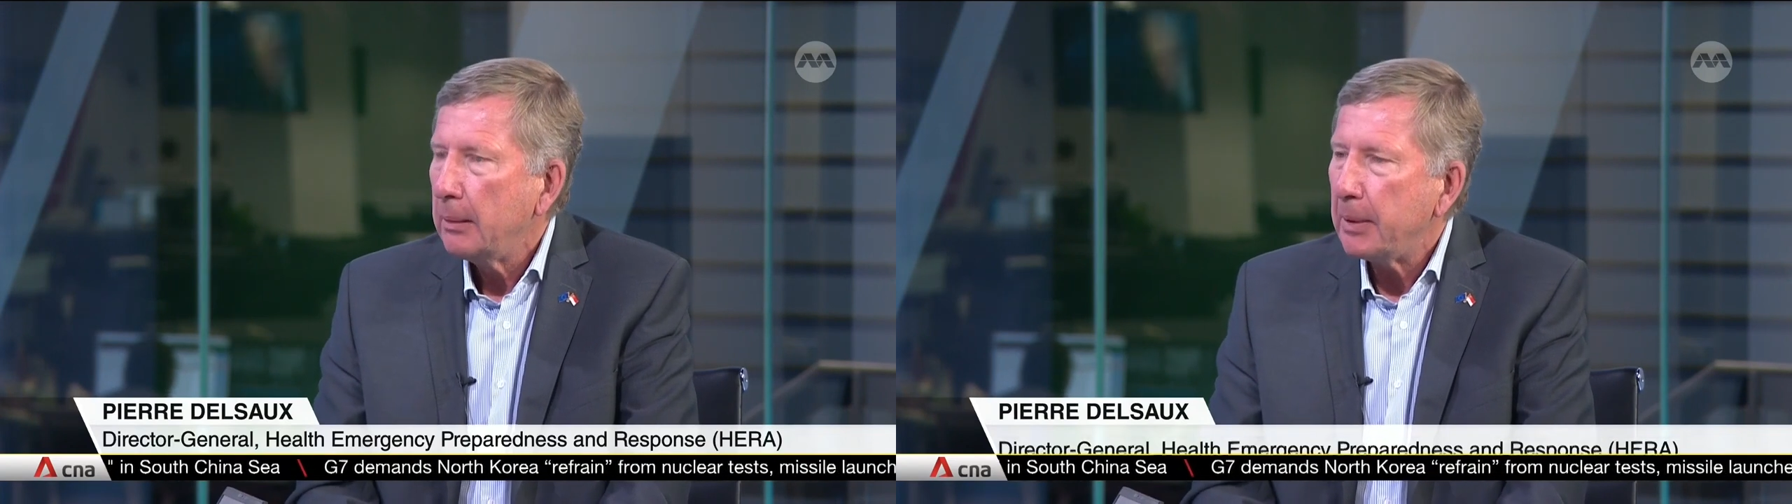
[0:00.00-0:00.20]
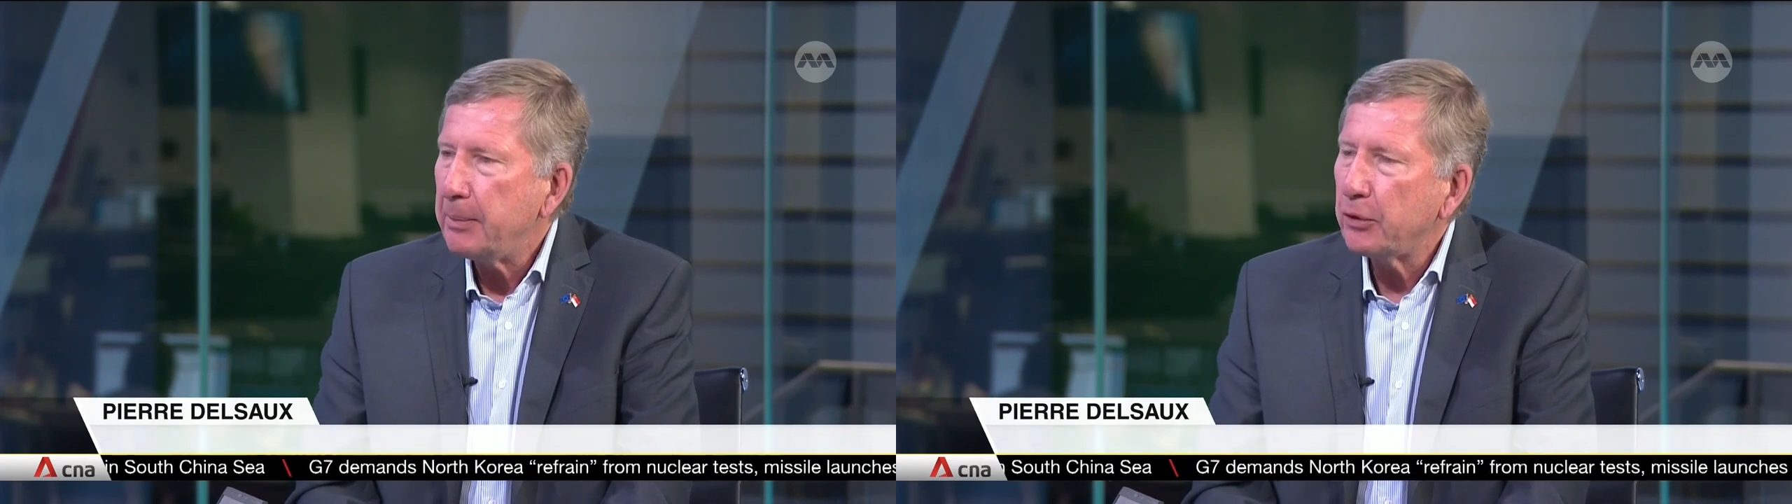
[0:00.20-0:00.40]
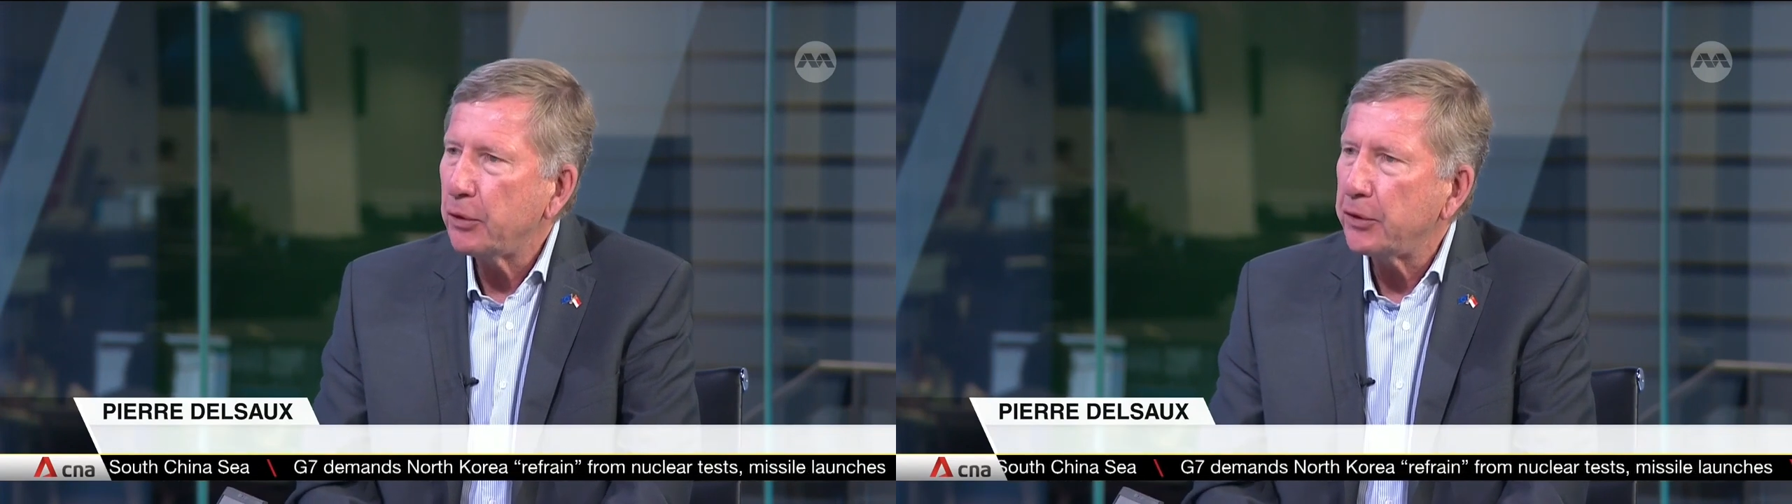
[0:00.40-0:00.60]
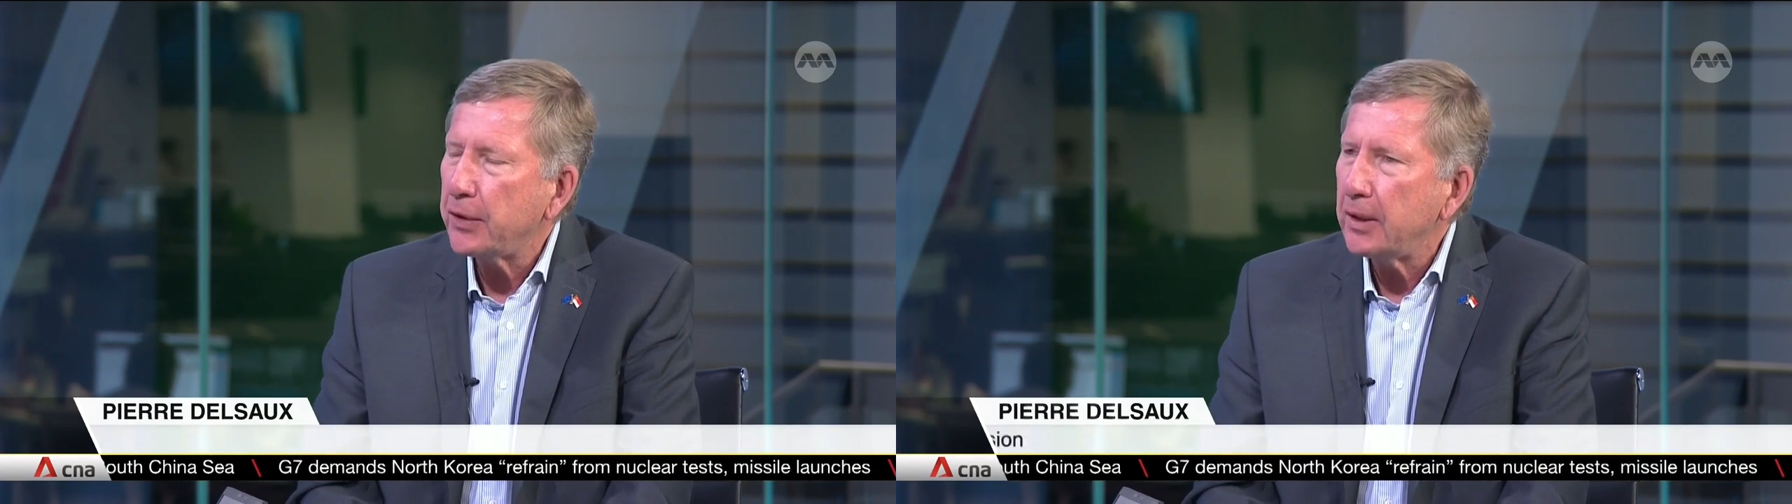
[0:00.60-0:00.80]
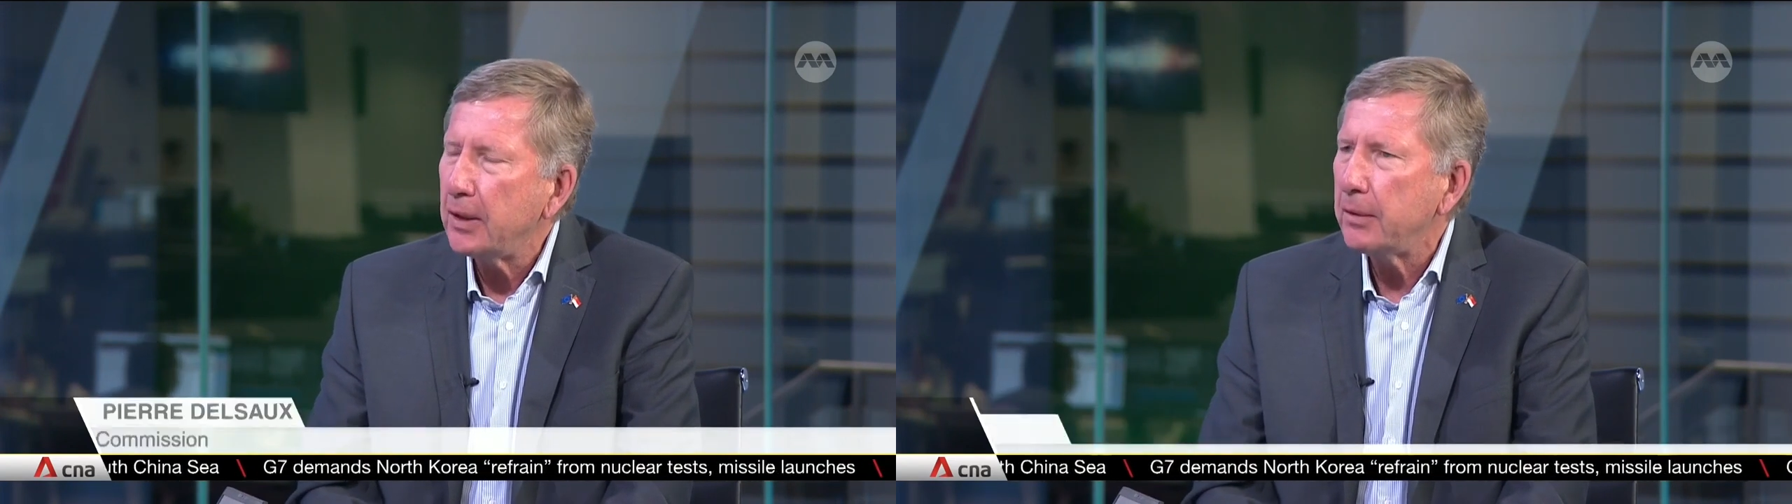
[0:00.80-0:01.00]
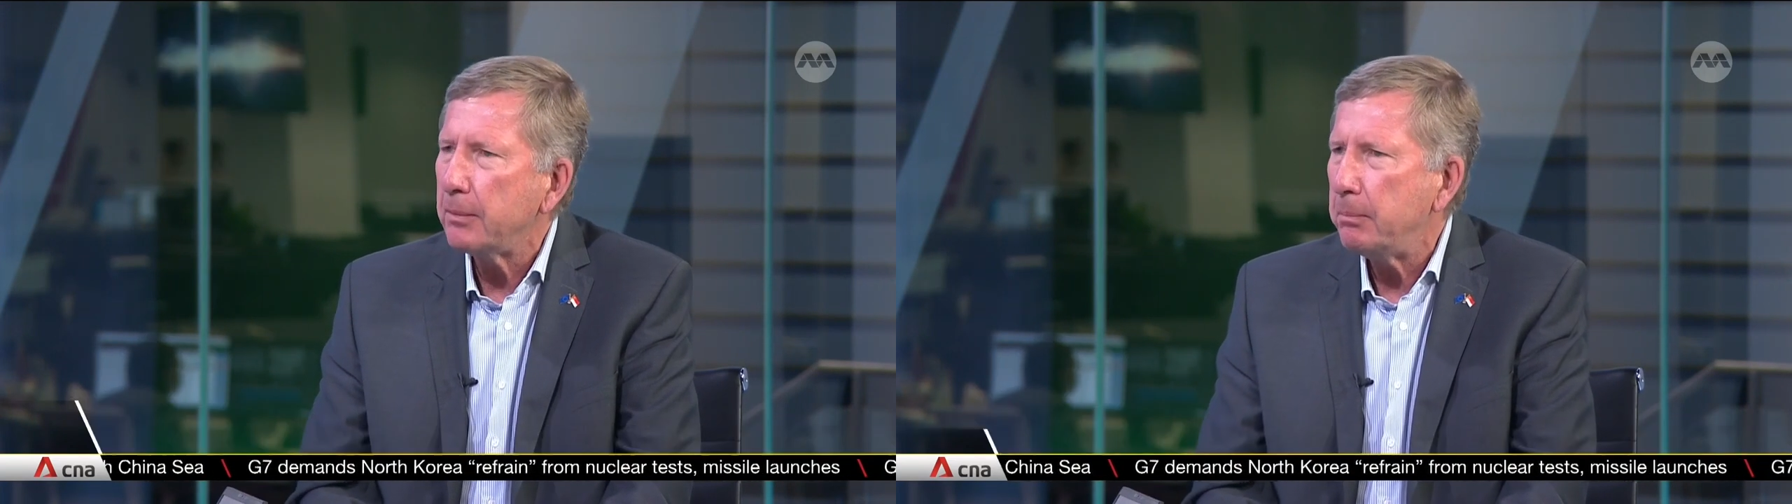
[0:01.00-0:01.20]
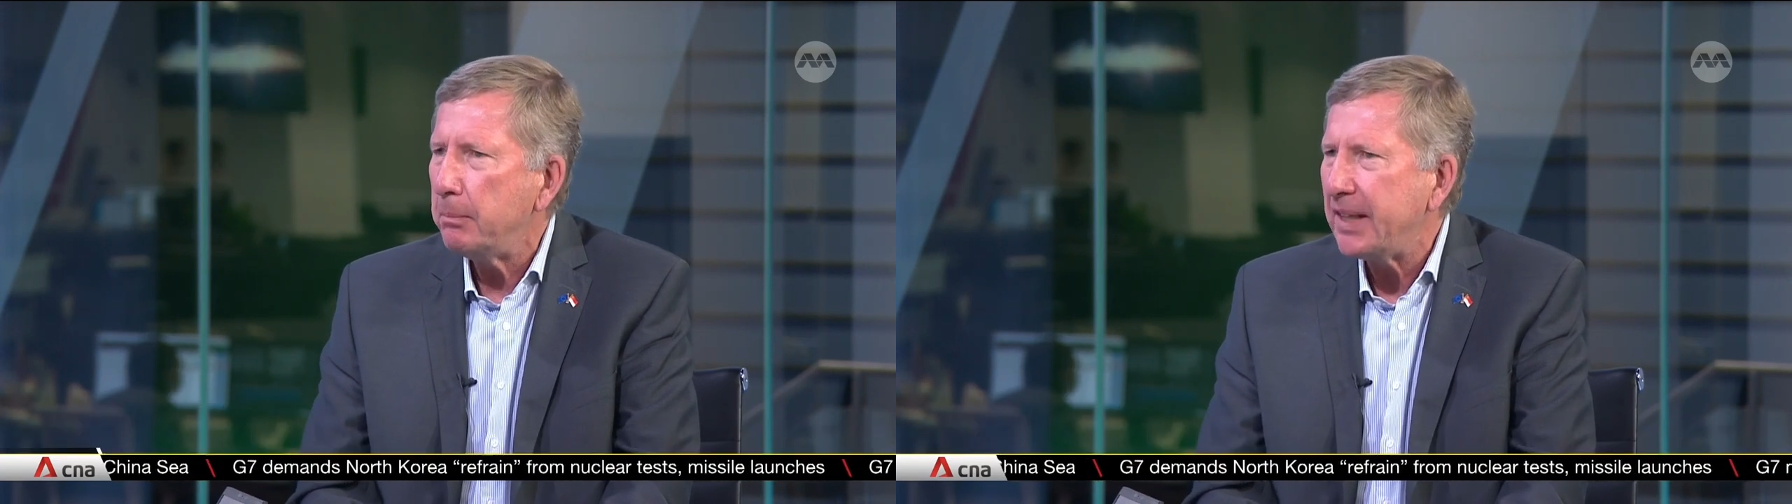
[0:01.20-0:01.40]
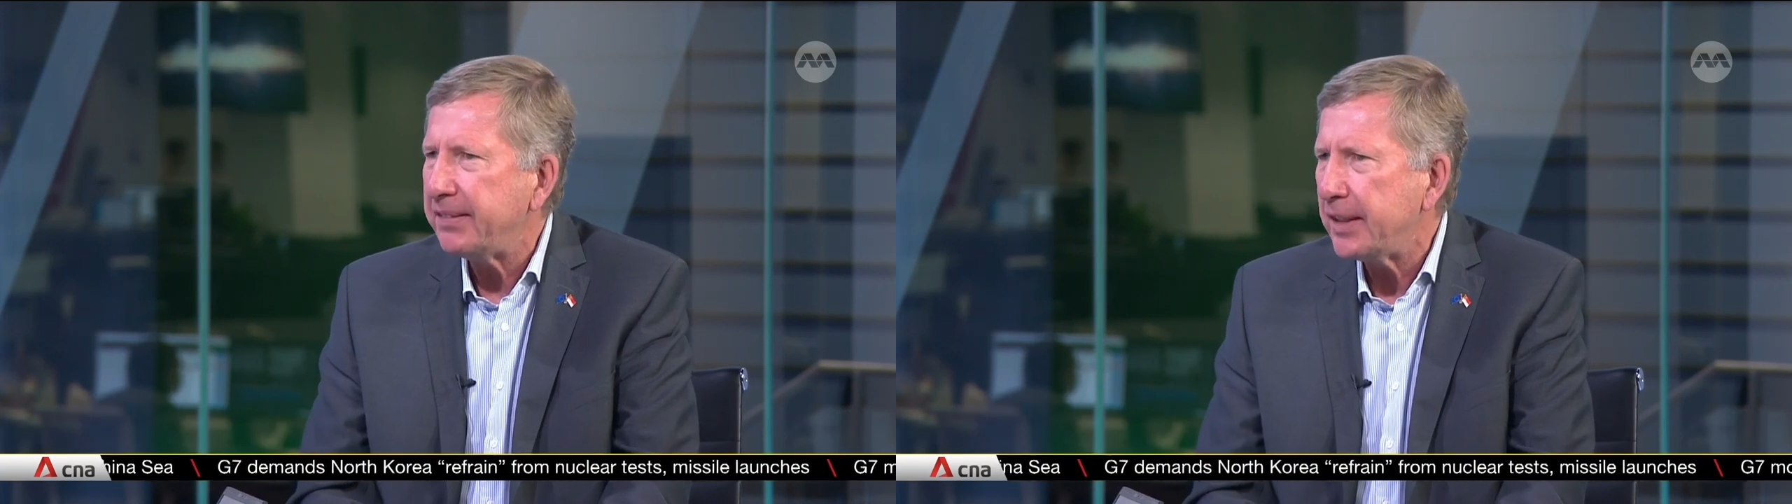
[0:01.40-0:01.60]
Maybe the second
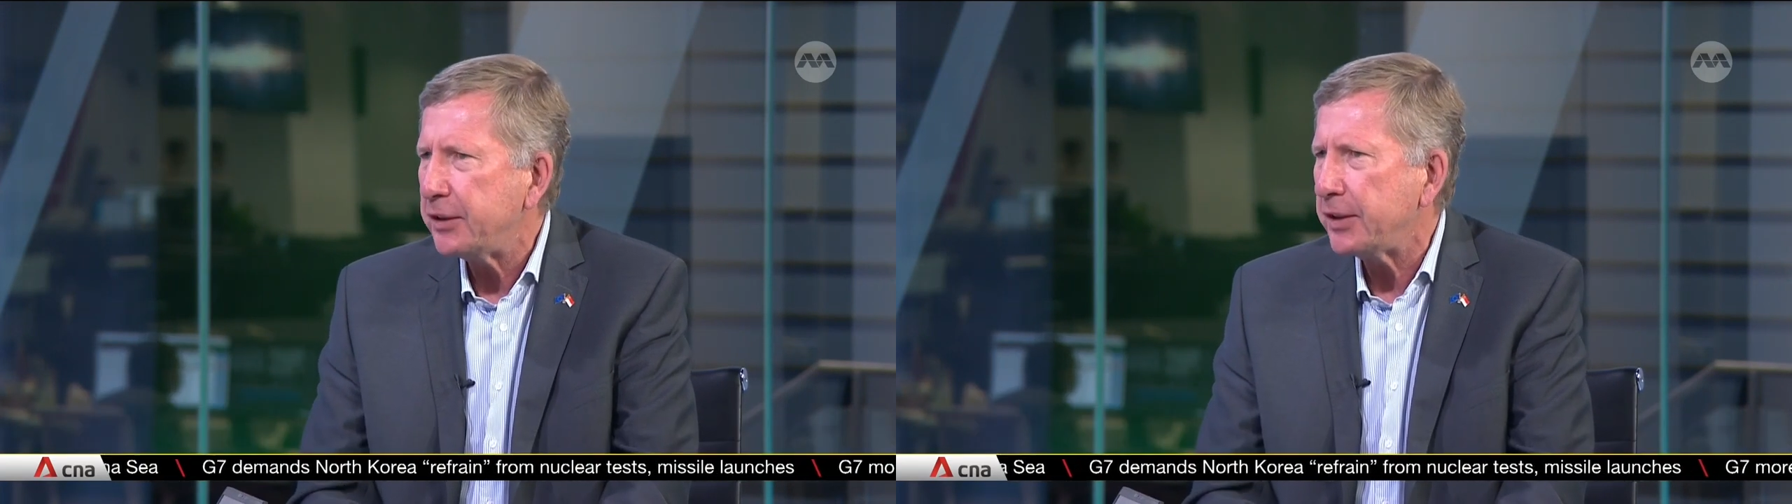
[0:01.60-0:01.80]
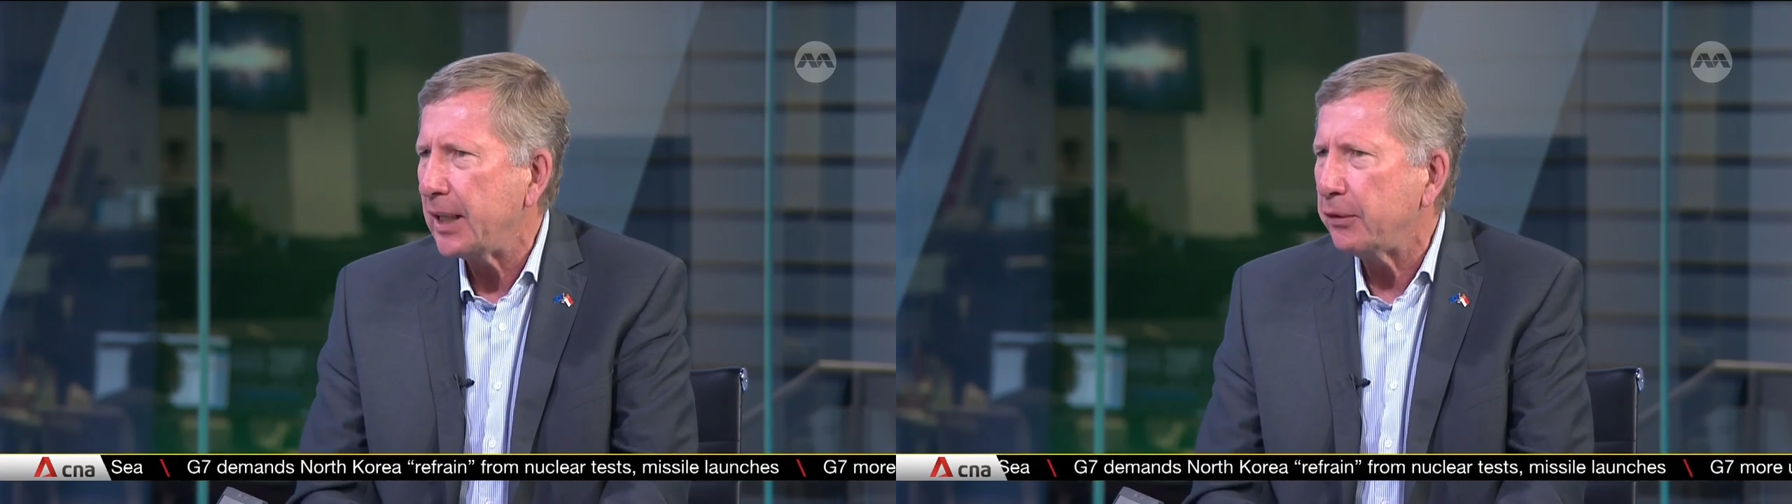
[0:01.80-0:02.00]
message